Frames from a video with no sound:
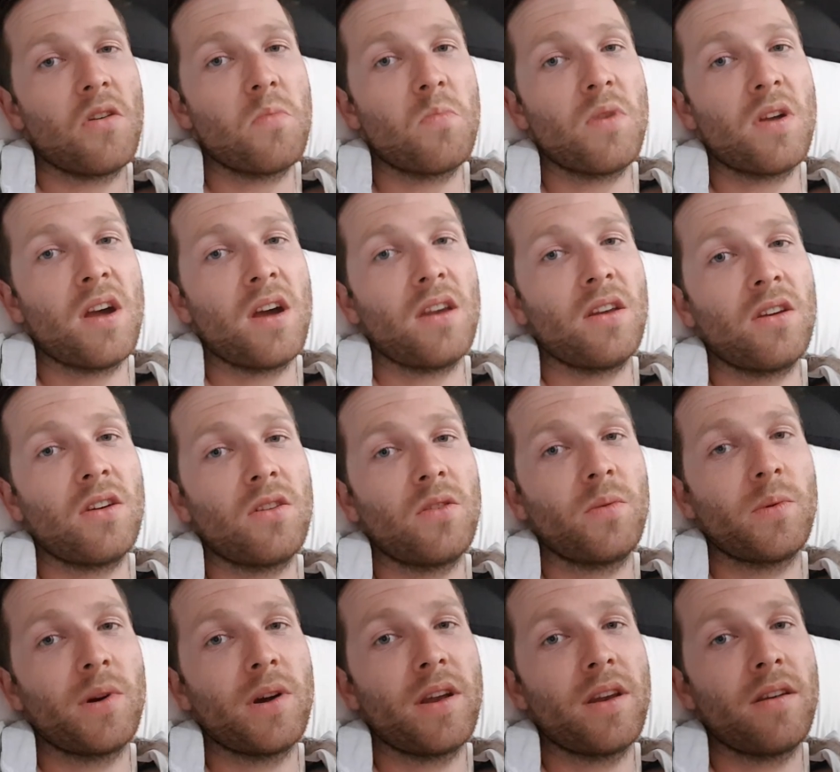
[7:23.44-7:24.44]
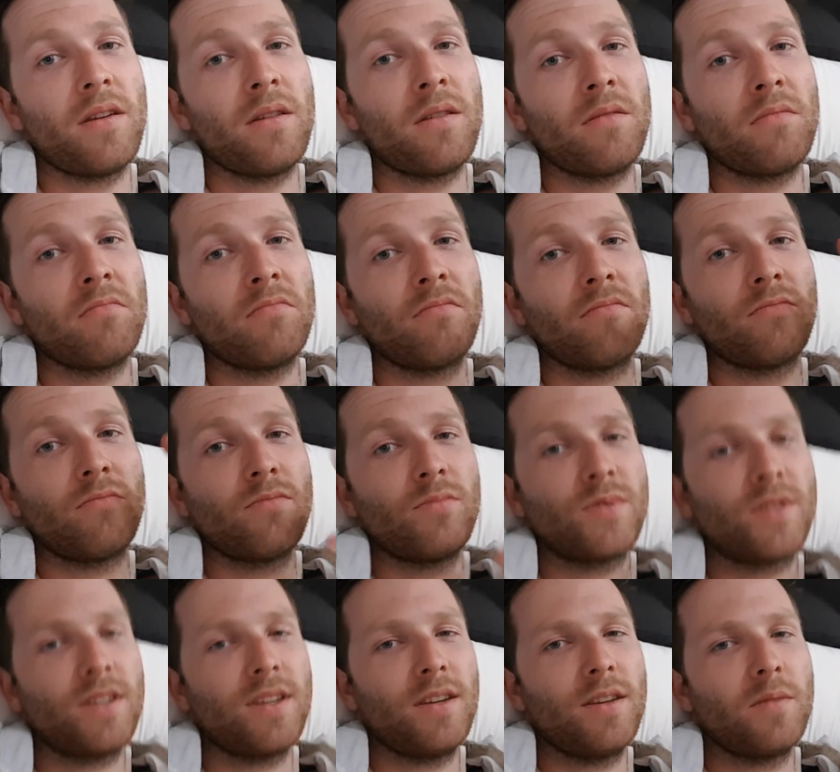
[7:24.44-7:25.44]
Hope you had a good one.
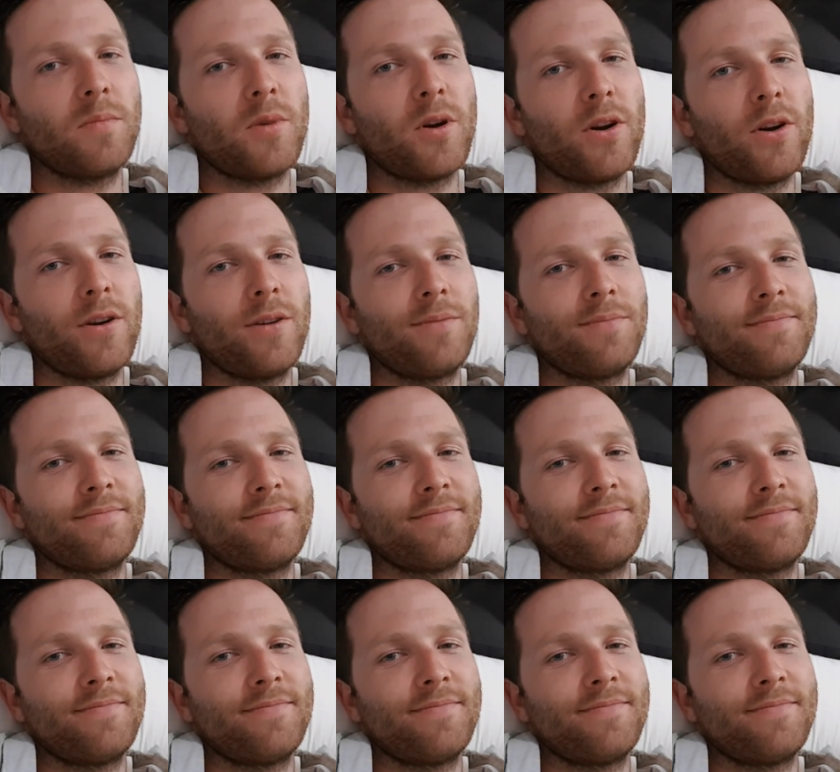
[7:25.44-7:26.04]
See you tomorrow.